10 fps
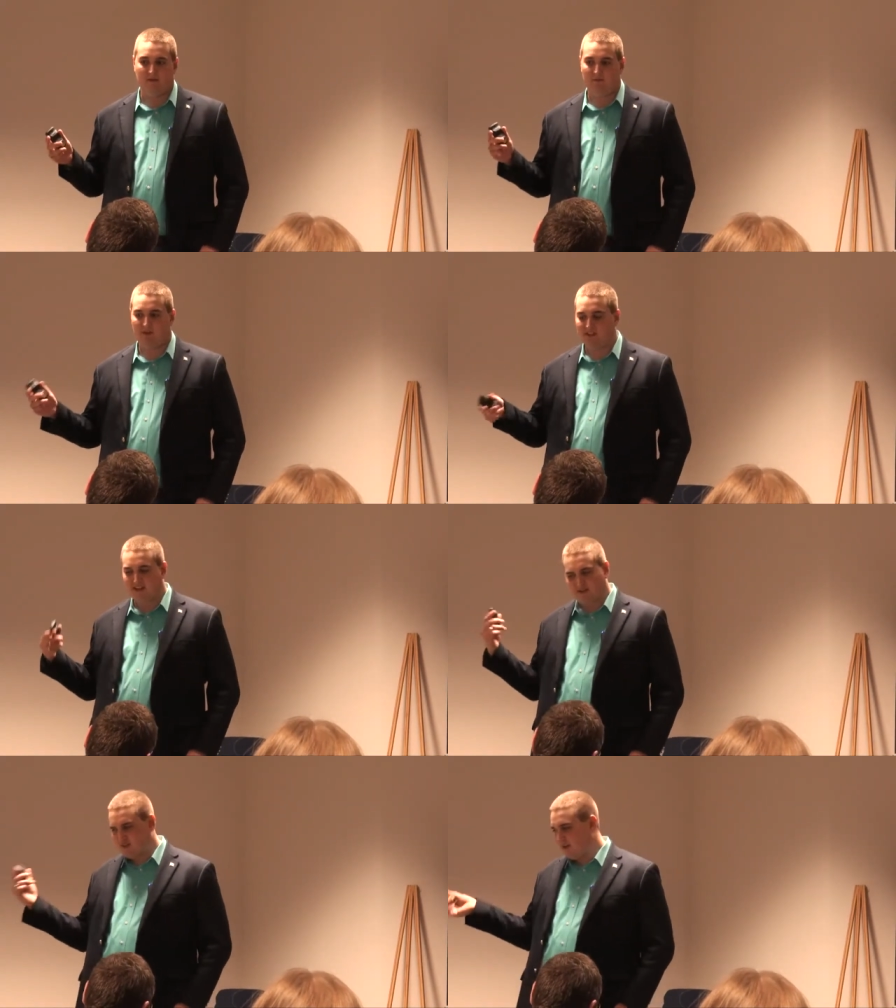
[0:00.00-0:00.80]
much
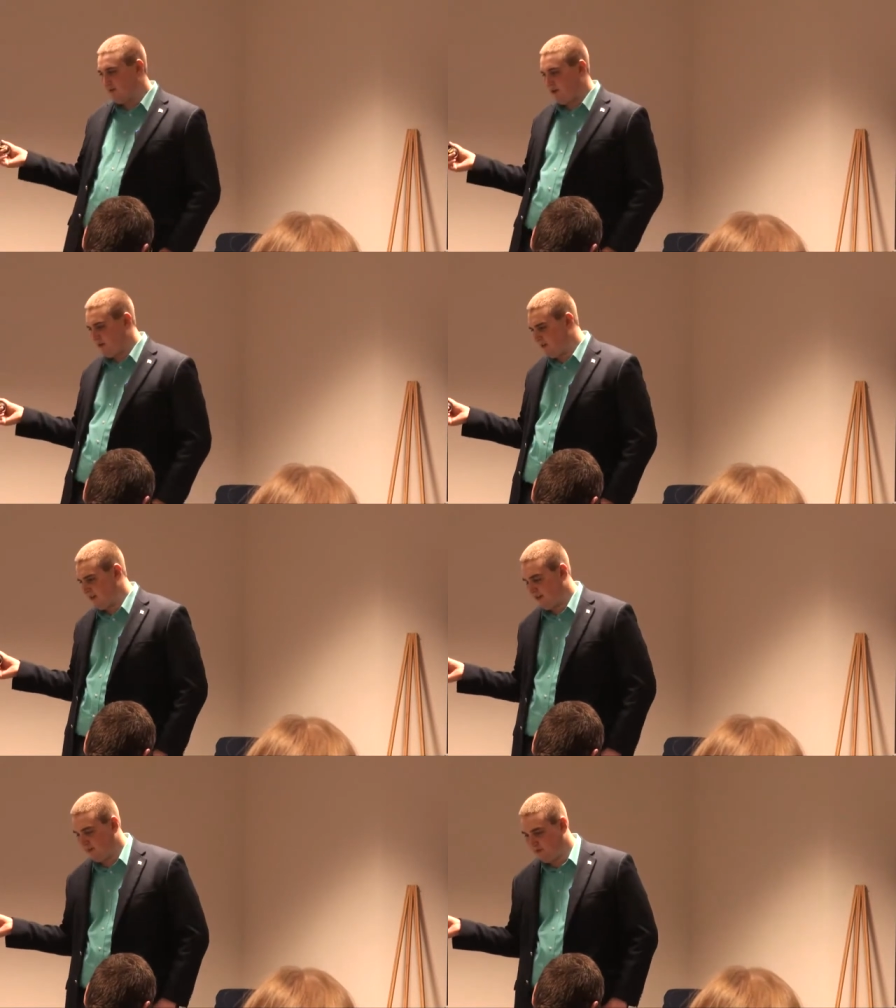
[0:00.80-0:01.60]
like I was talking about
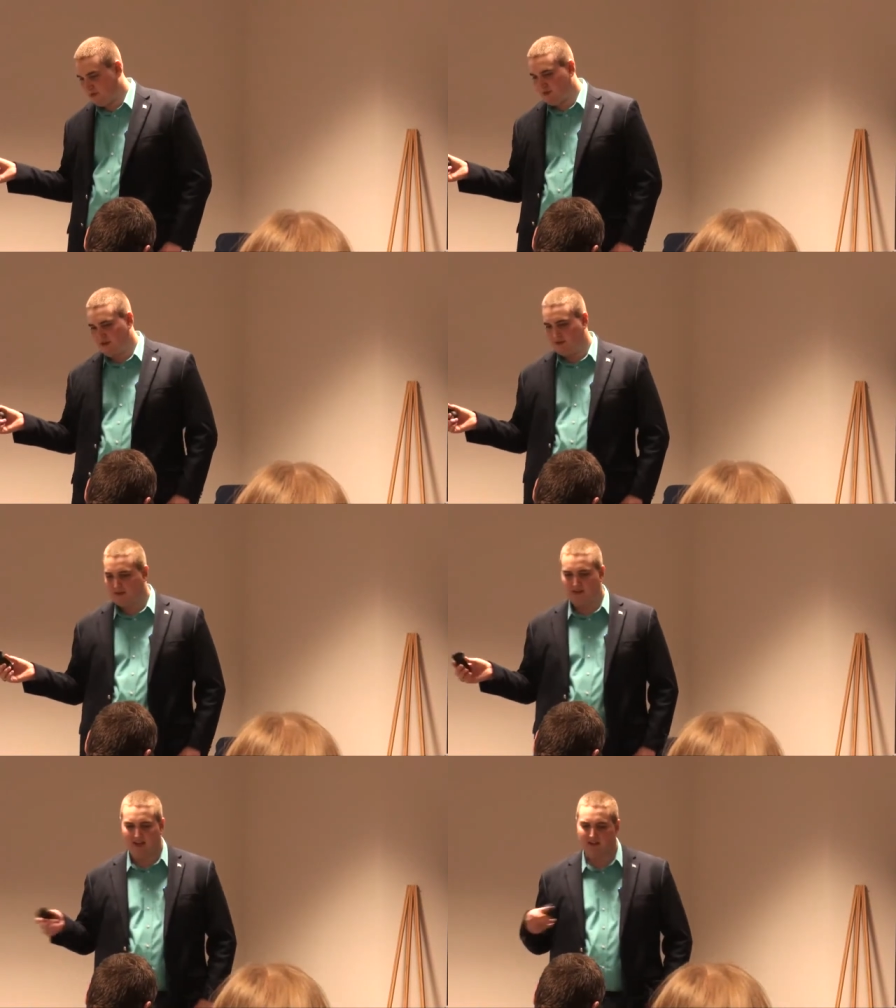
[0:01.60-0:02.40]
earlier with the,
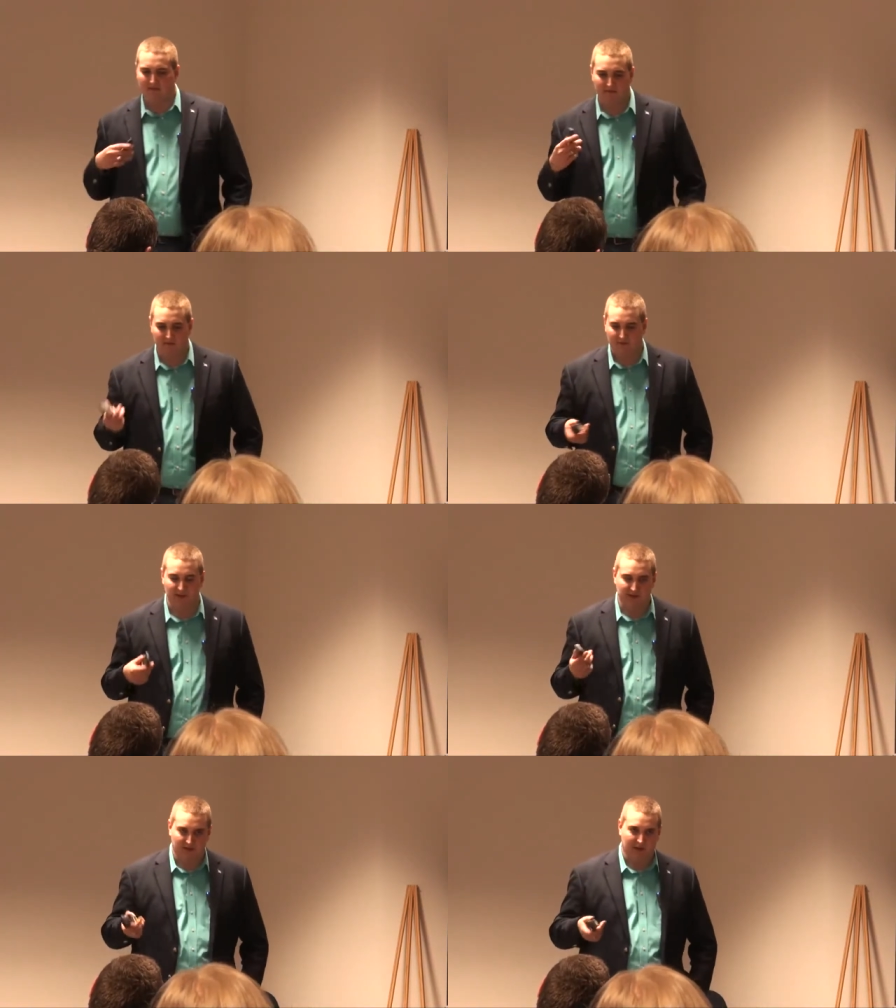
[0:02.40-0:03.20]
that
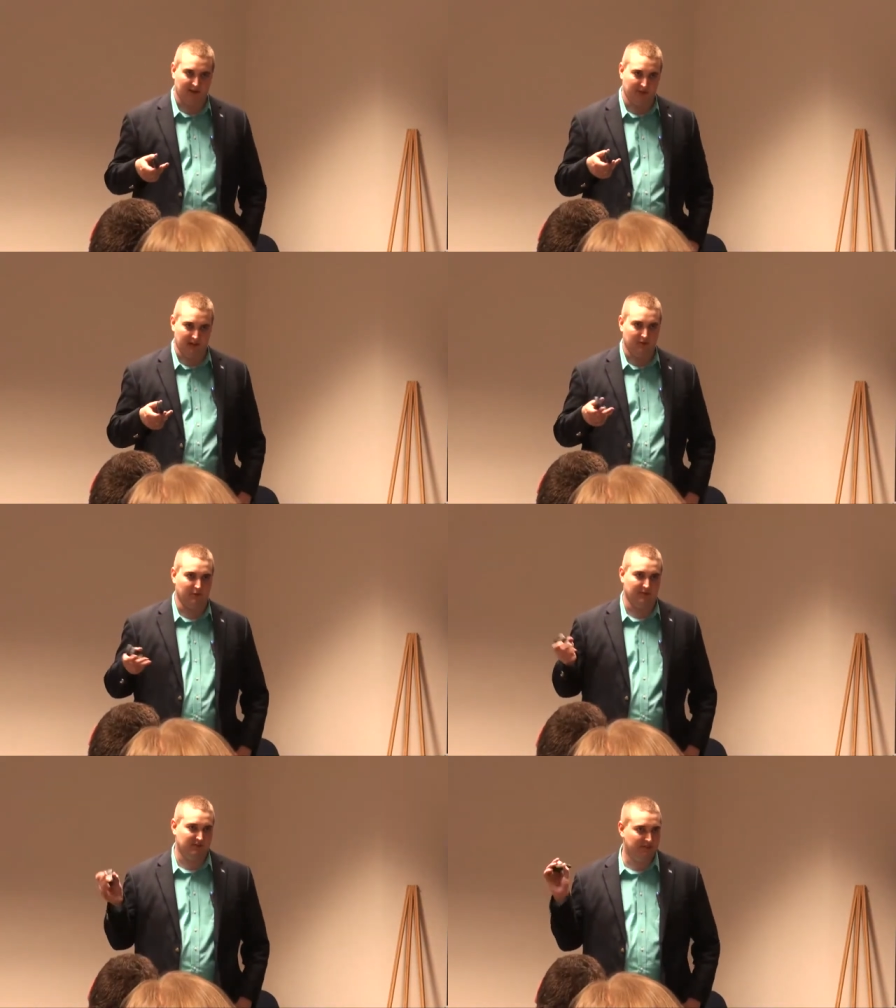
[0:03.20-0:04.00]
French girl I met
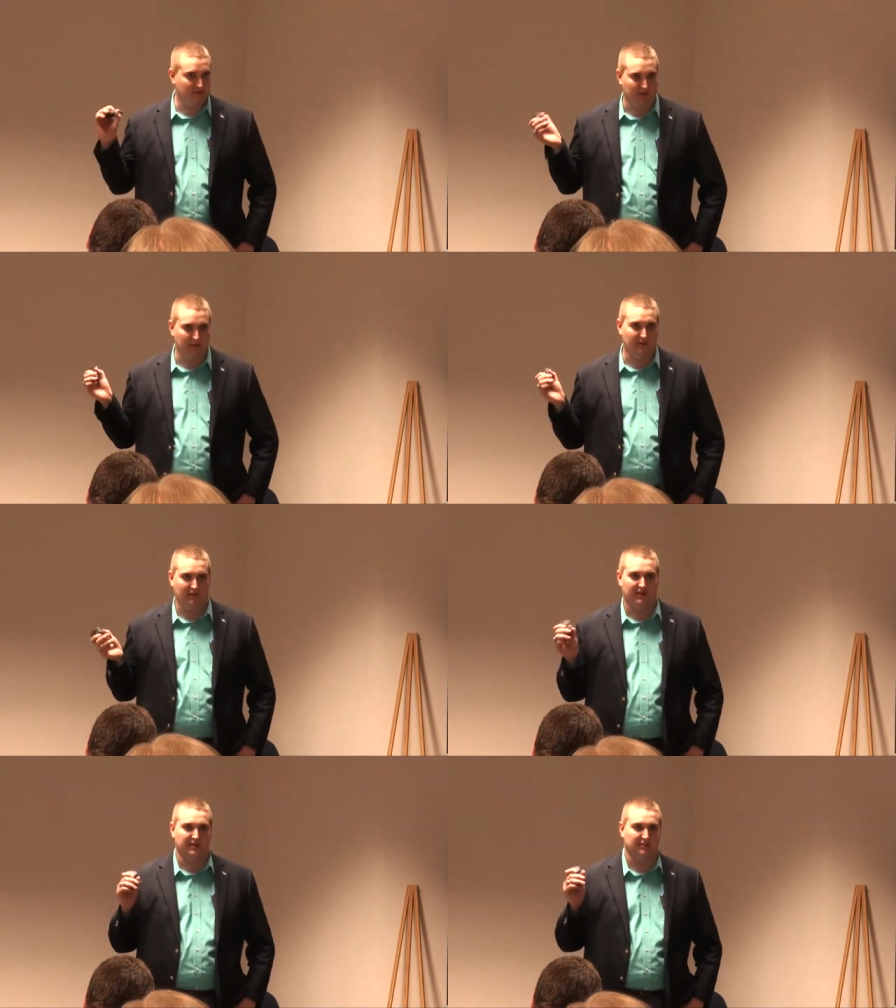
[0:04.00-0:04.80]
who was doing
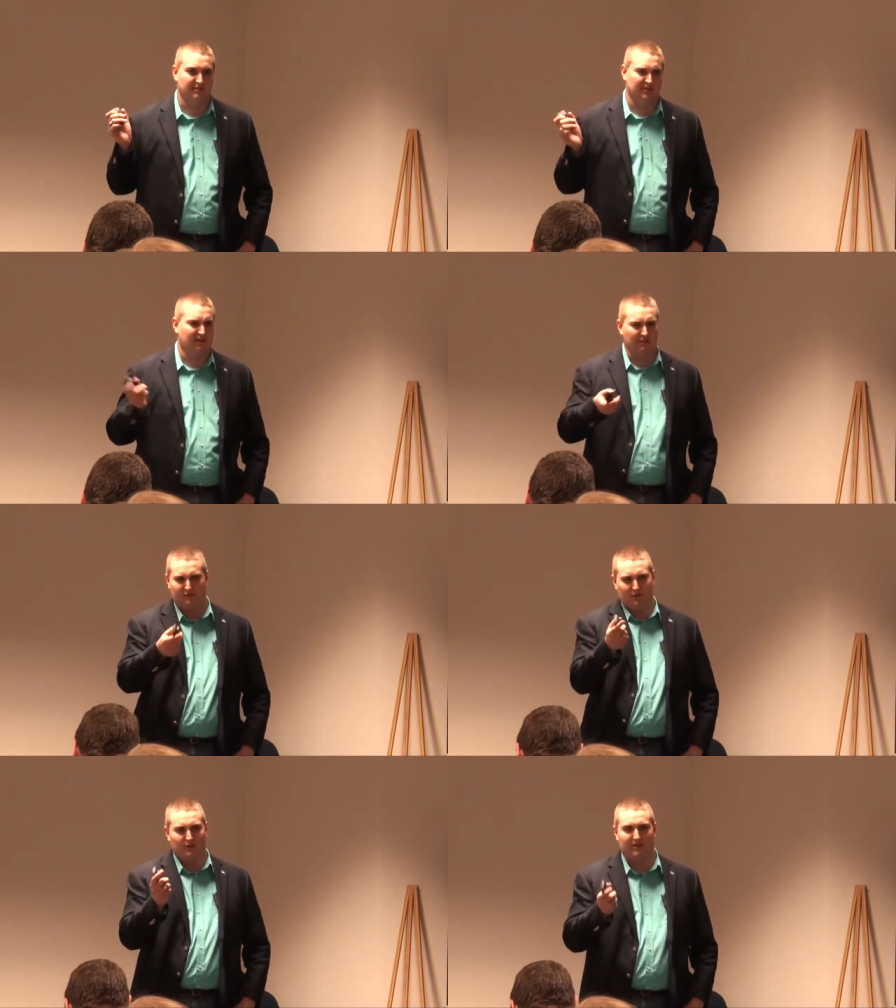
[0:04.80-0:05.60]
communications, I don't know
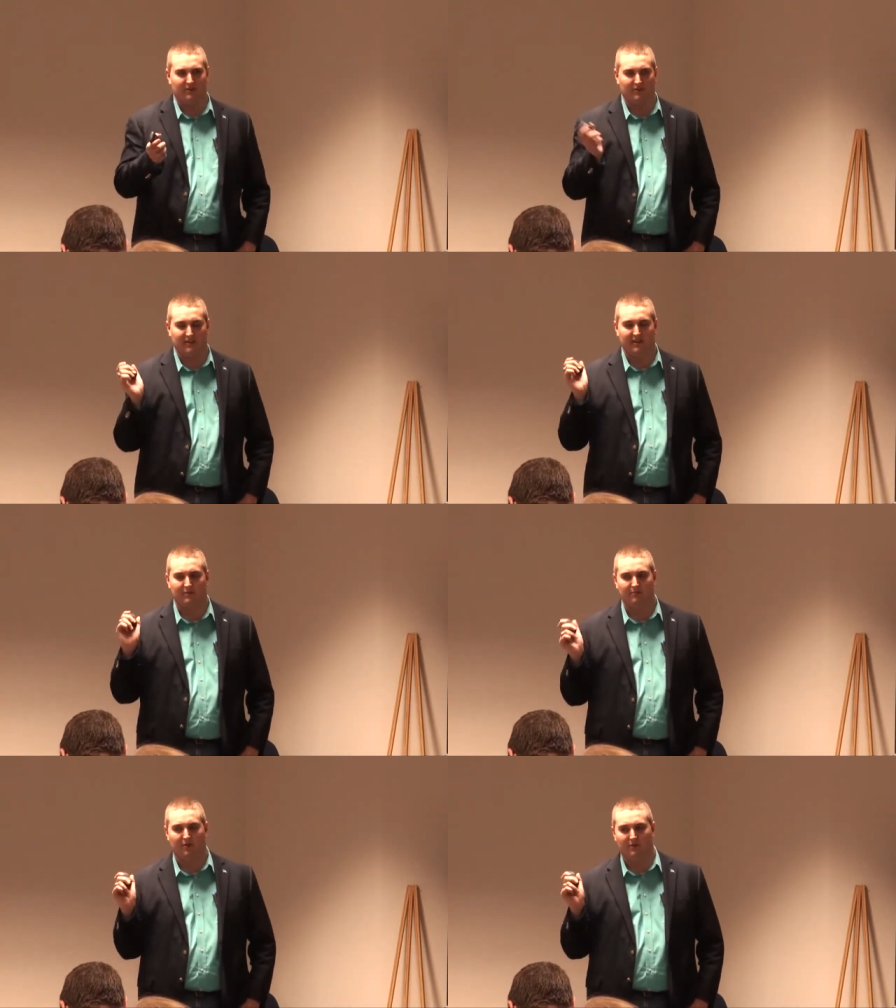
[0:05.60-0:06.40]
if you were here during
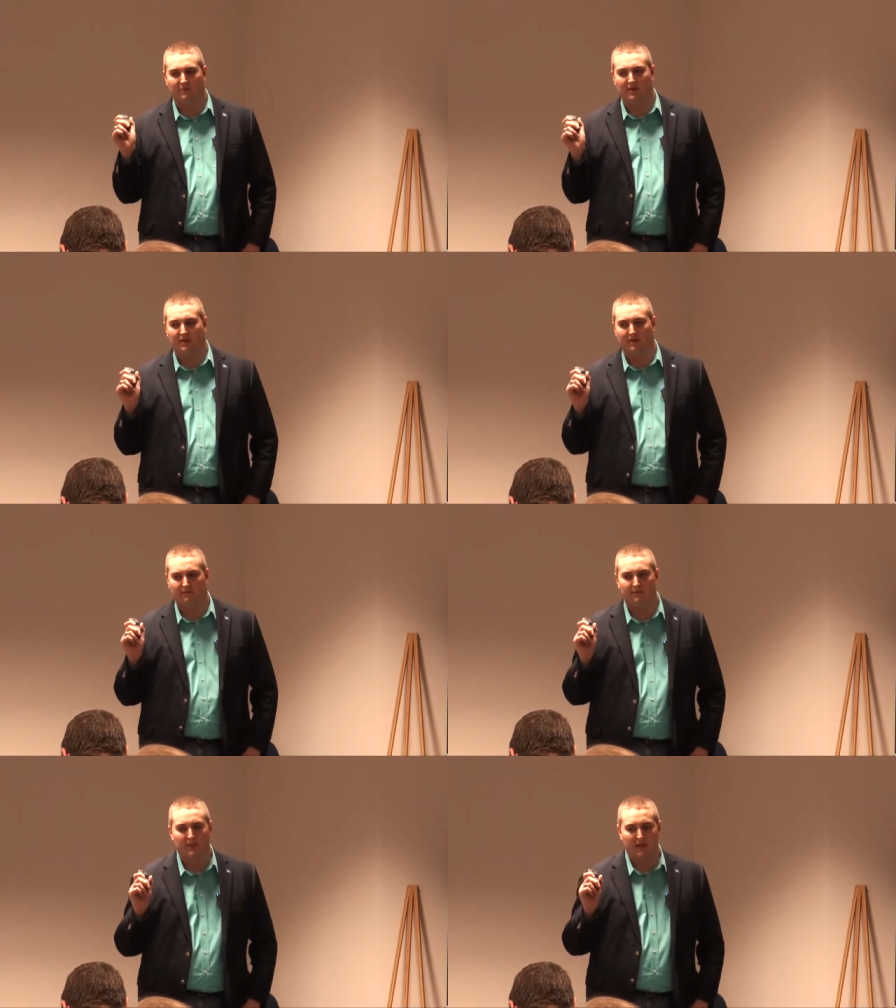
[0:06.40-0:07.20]
that part, but um,